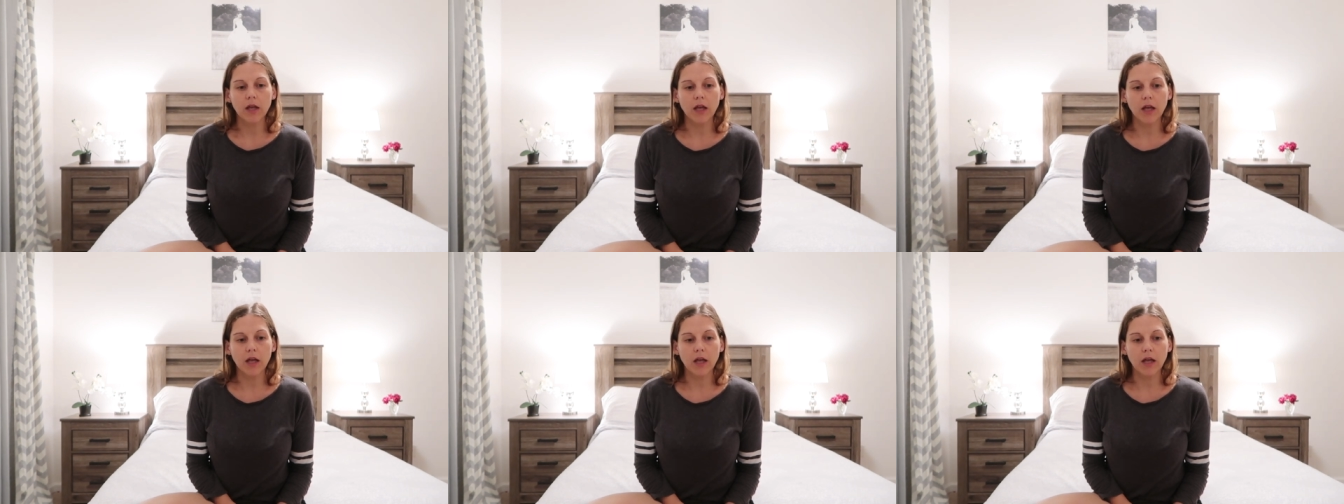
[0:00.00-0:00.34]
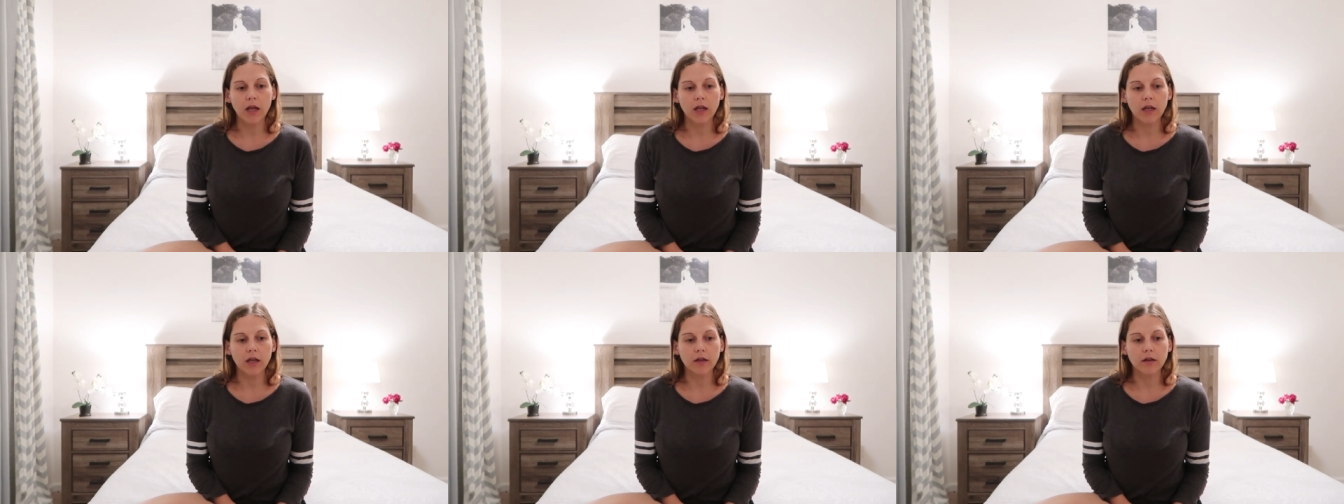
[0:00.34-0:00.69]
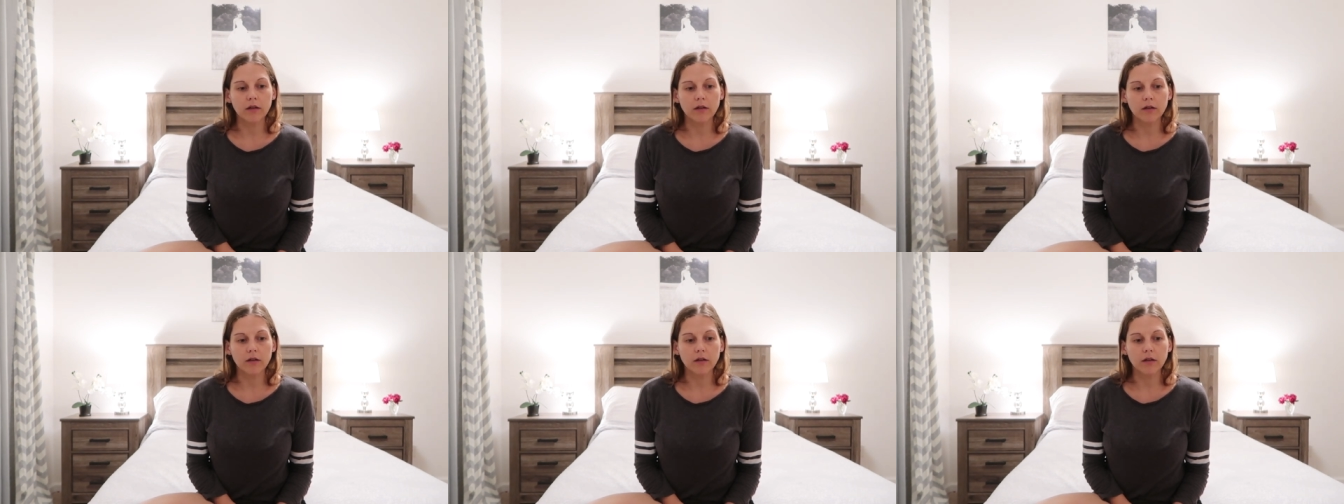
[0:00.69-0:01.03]

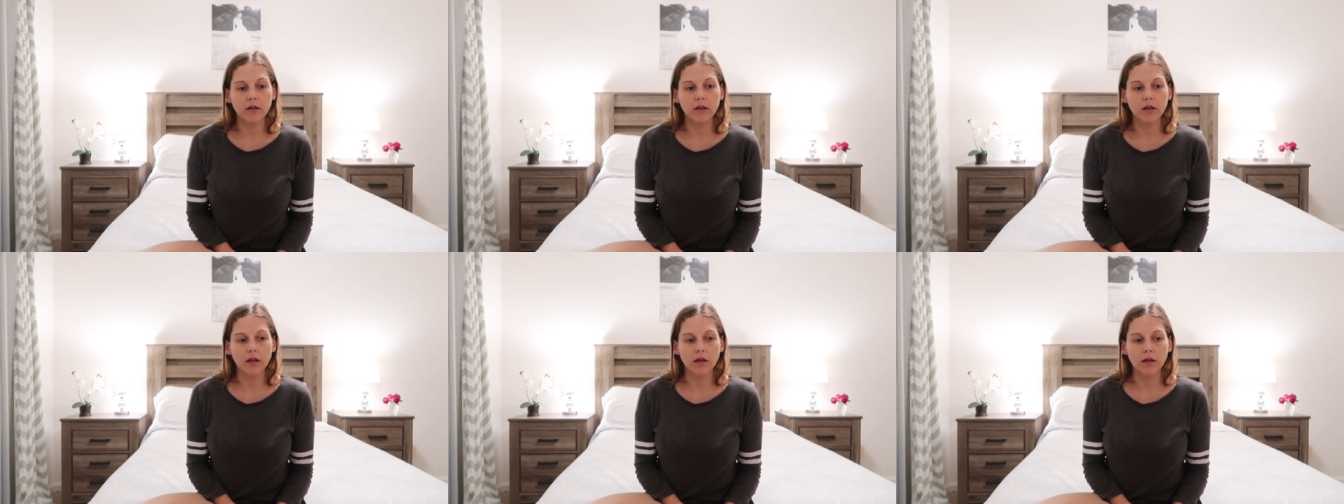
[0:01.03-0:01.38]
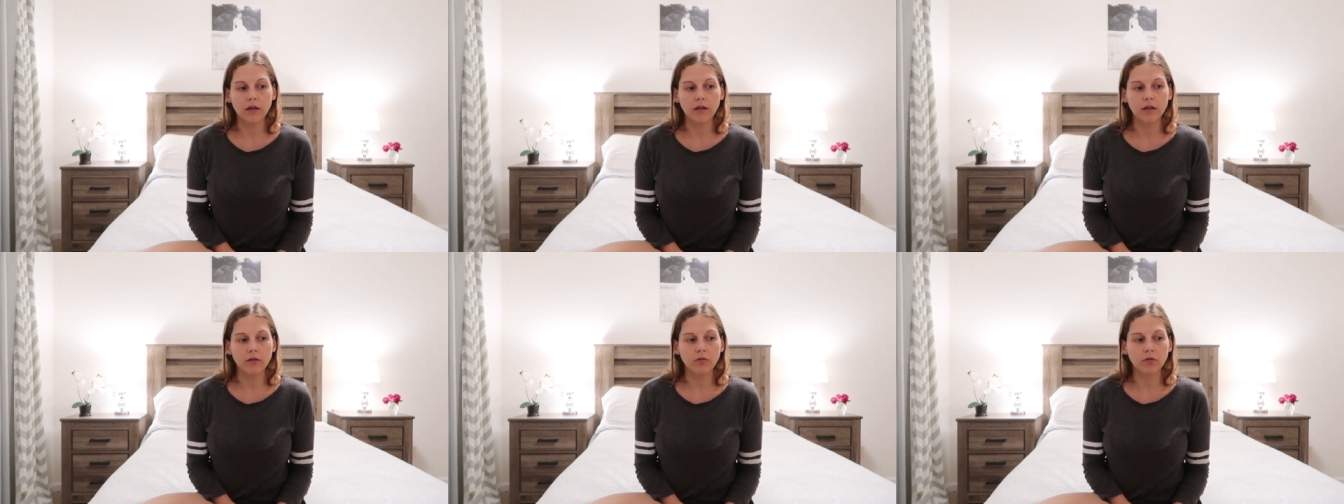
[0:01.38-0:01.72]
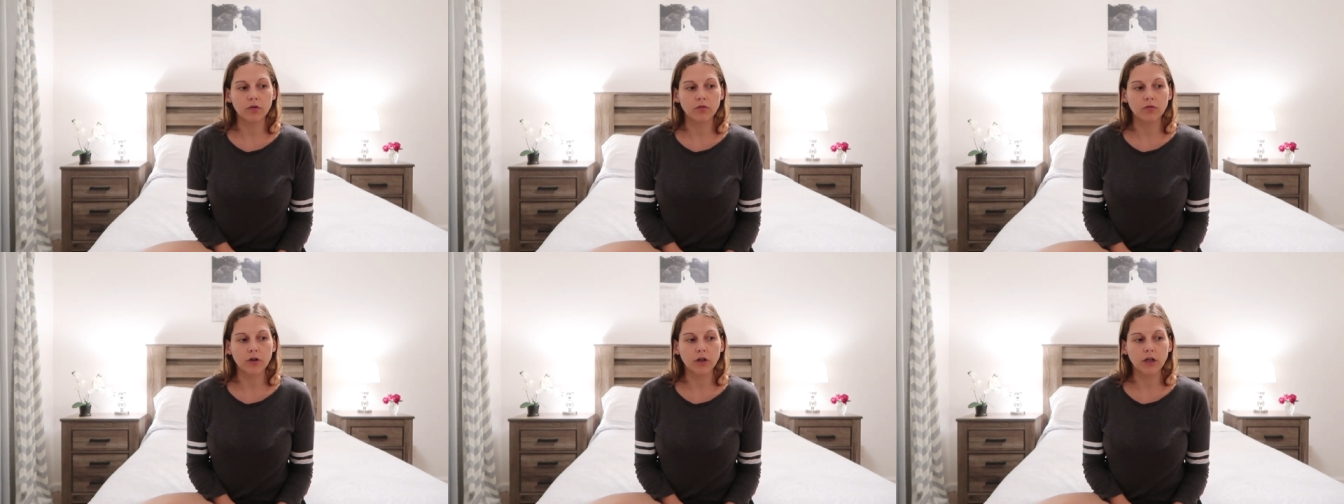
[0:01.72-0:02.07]
And yeah, they
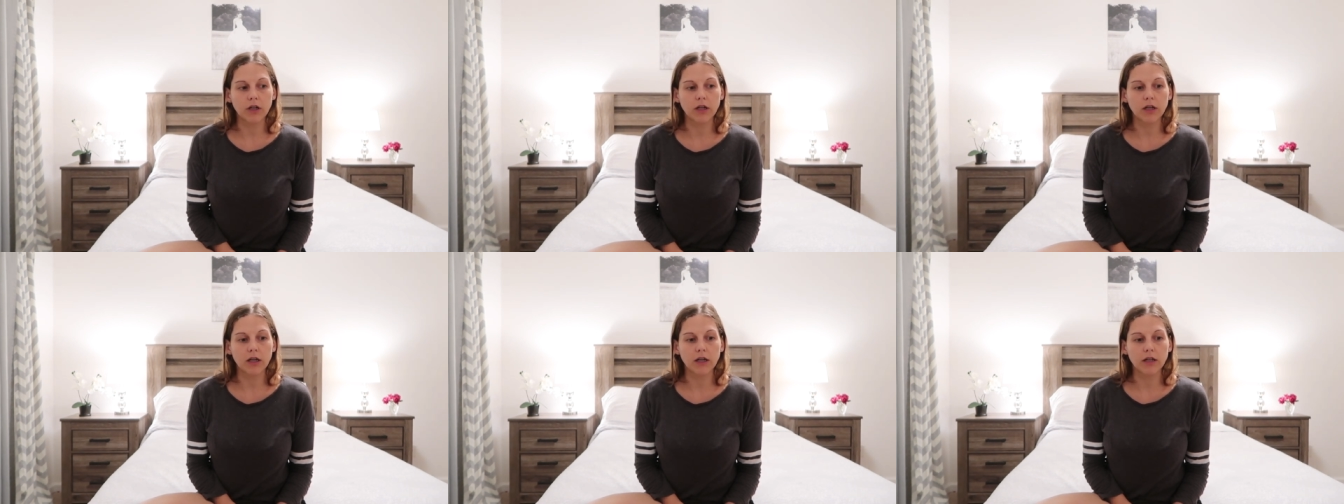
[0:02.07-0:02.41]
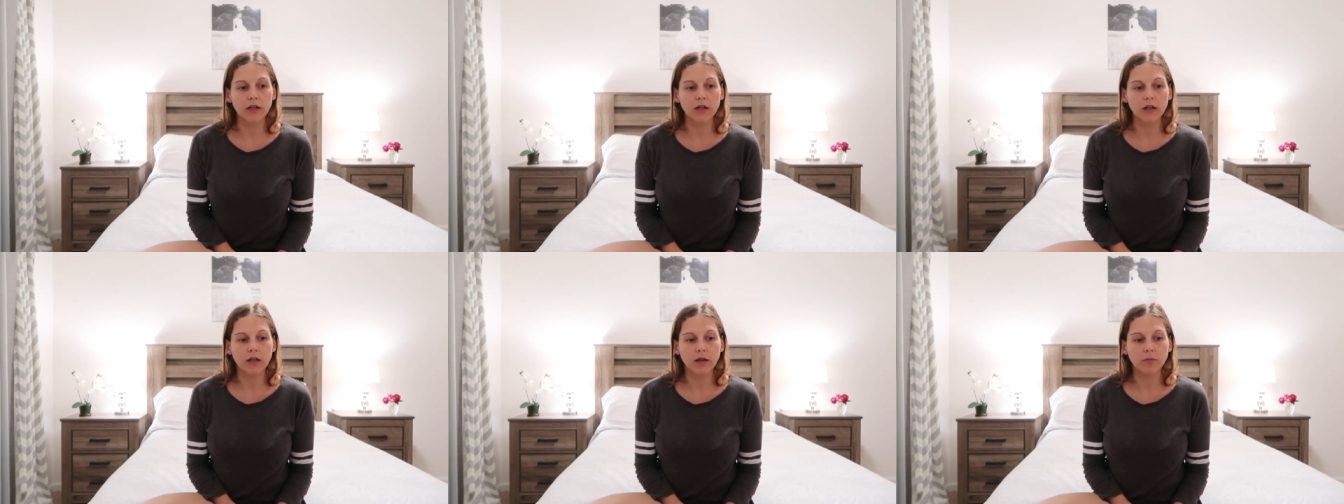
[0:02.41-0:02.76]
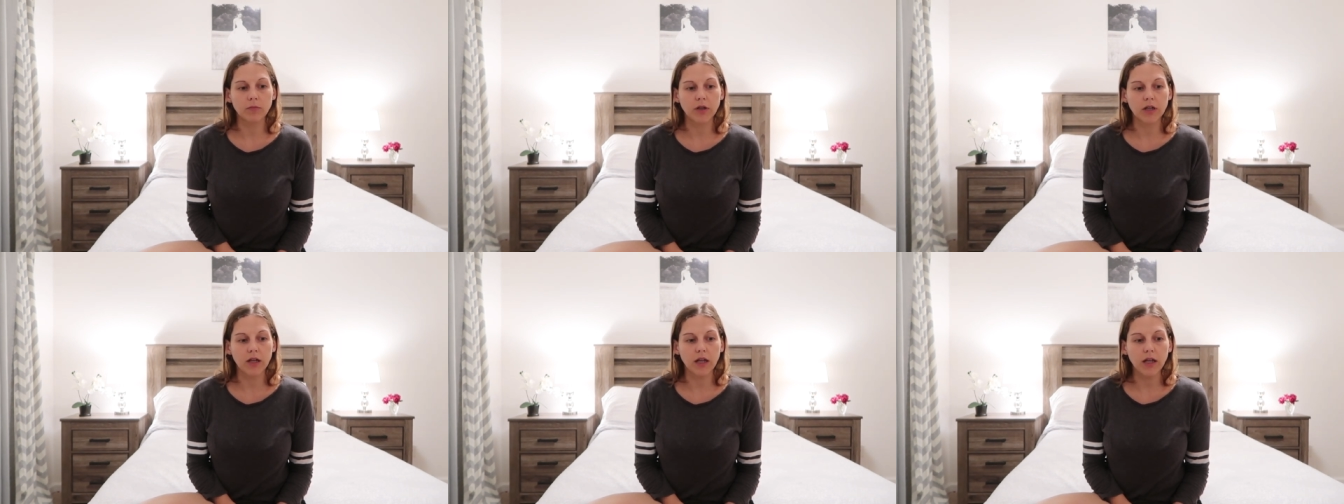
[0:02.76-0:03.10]
were really like, they let
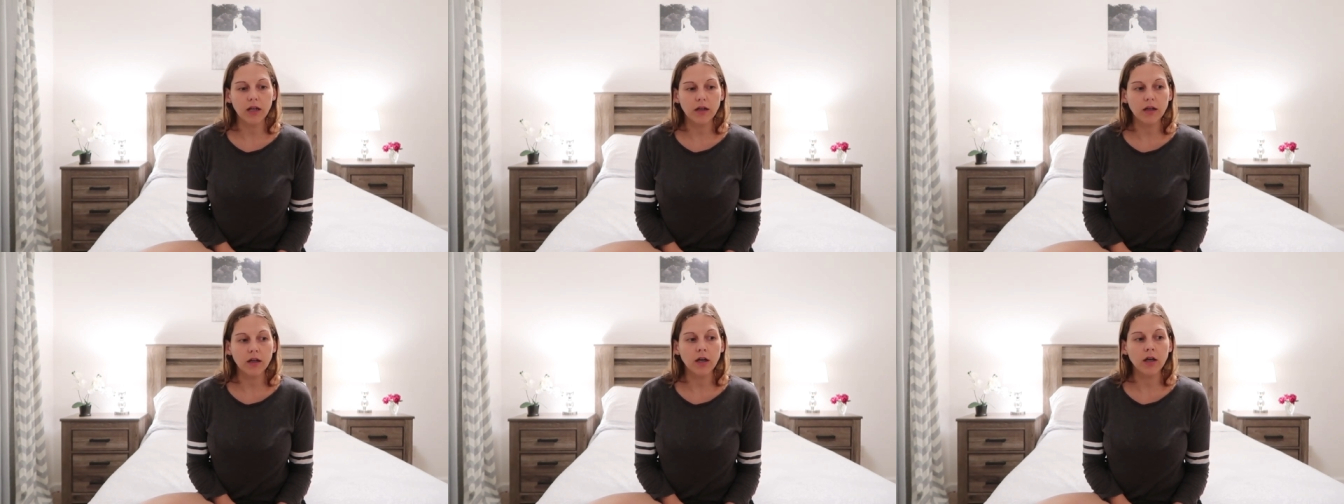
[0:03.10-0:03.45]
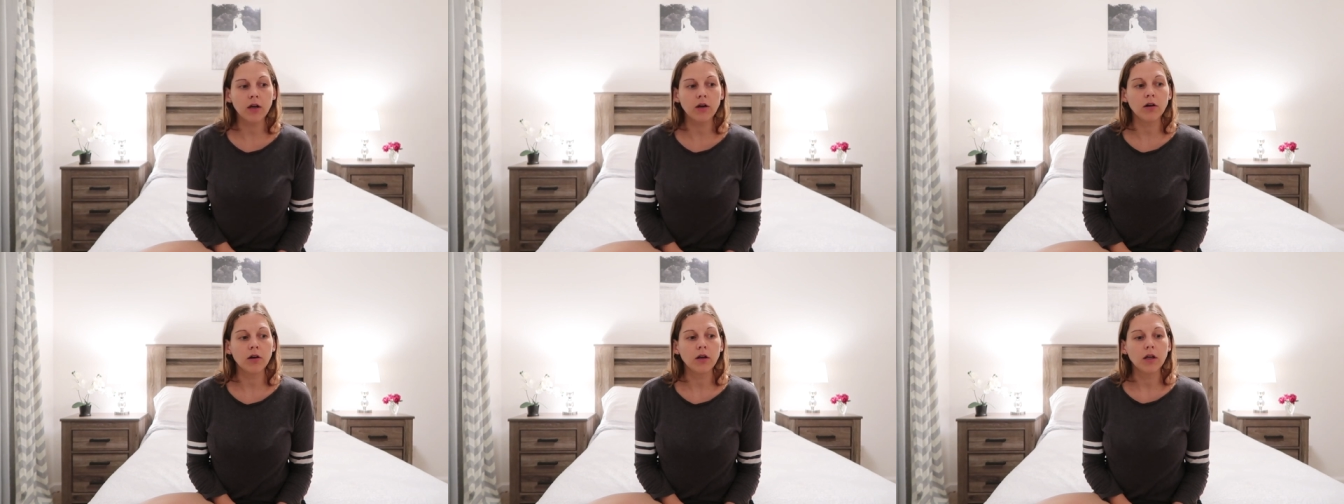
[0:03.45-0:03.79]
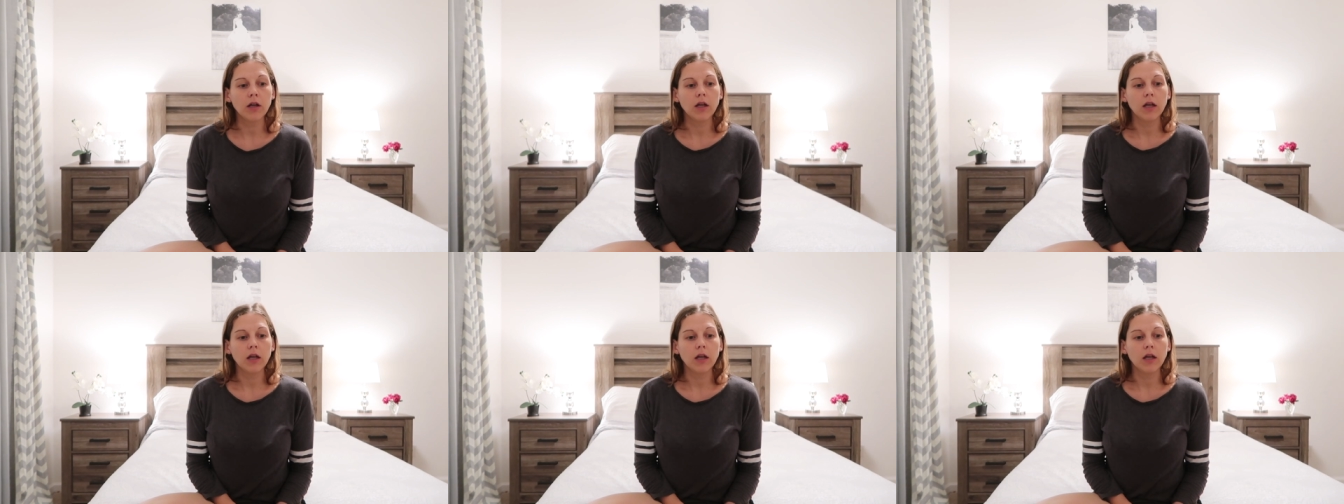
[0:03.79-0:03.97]
me lay there